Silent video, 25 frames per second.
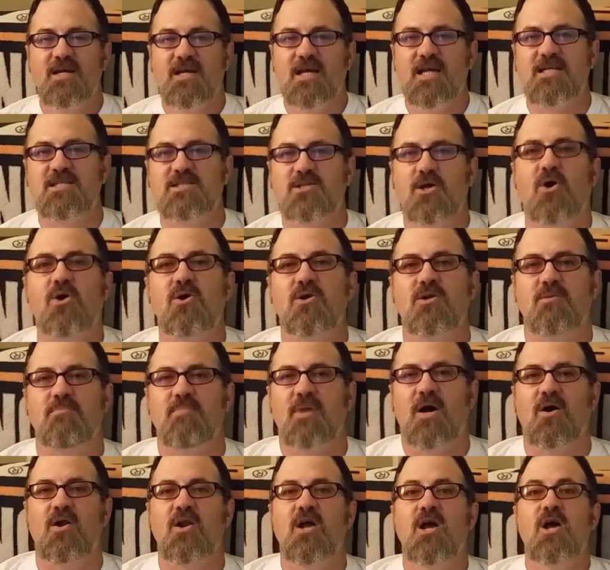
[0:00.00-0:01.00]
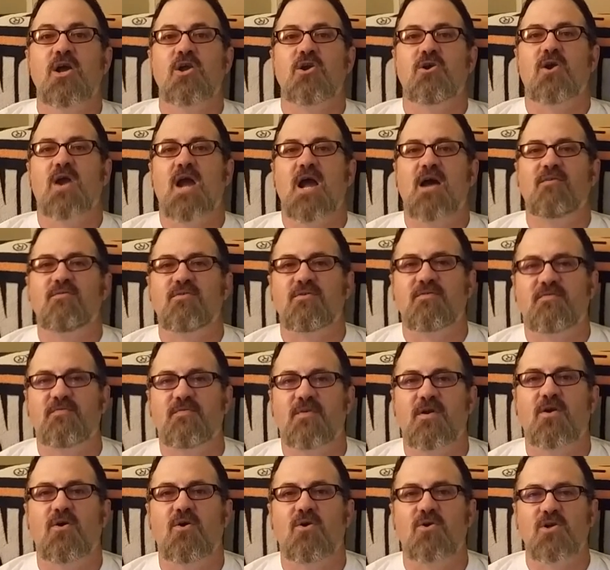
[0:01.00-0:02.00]
He's talking about you're having an
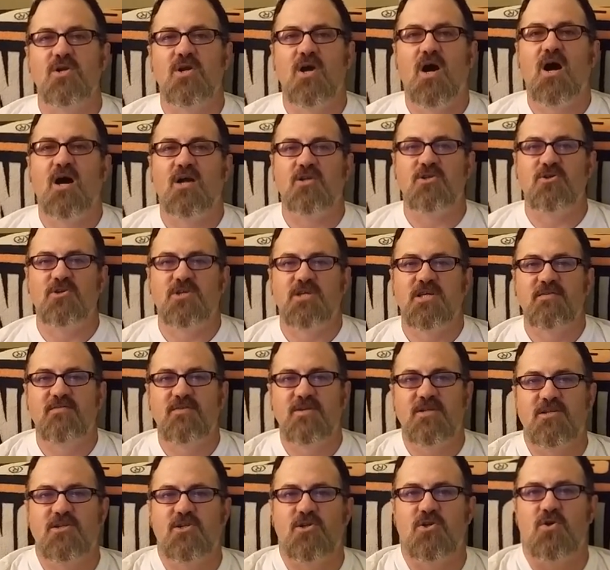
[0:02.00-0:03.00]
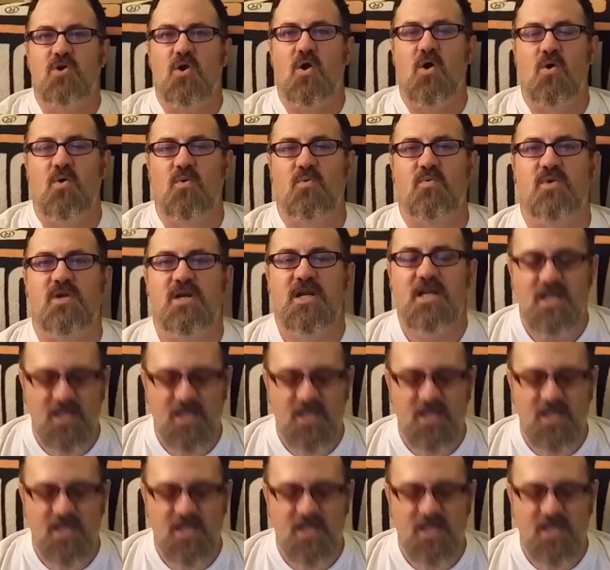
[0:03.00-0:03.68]
affair on God. You're giving into your own